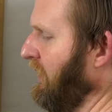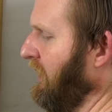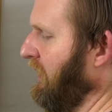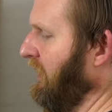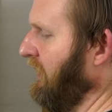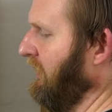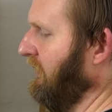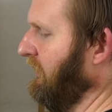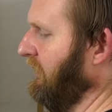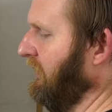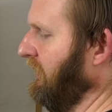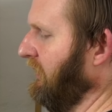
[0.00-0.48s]

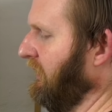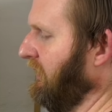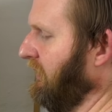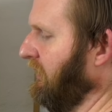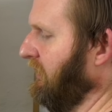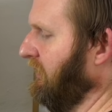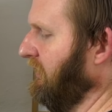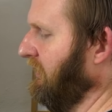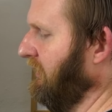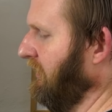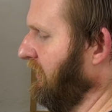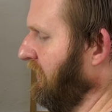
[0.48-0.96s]
And then
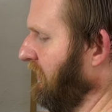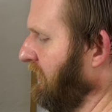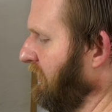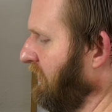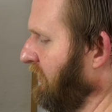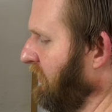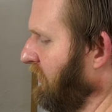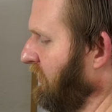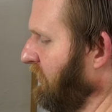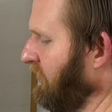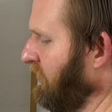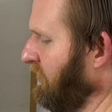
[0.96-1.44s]

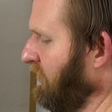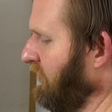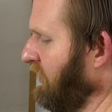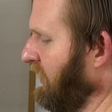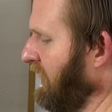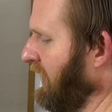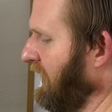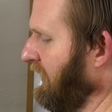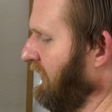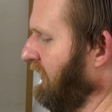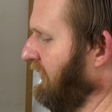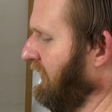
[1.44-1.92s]

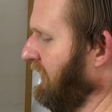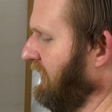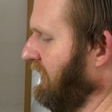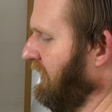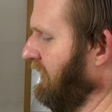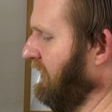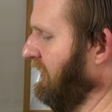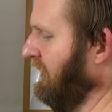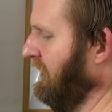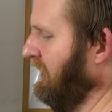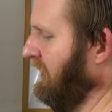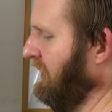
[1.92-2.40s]
at the
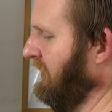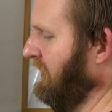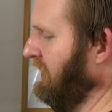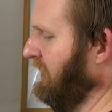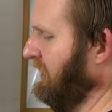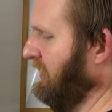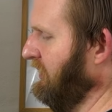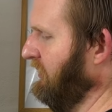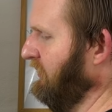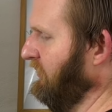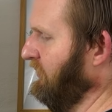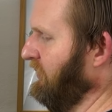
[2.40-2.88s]
end,
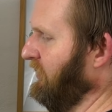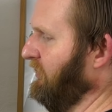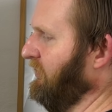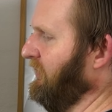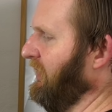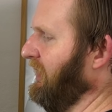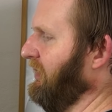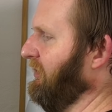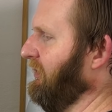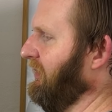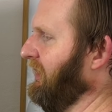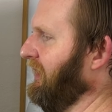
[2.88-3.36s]
we
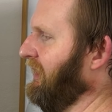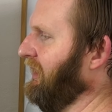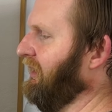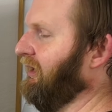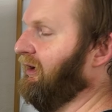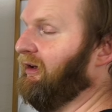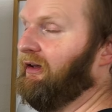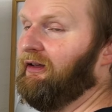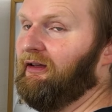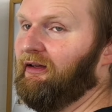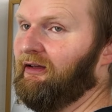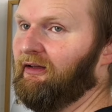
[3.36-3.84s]
maybe ended
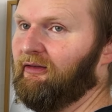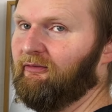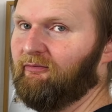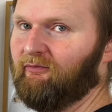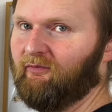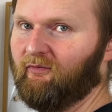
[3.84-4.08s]
here.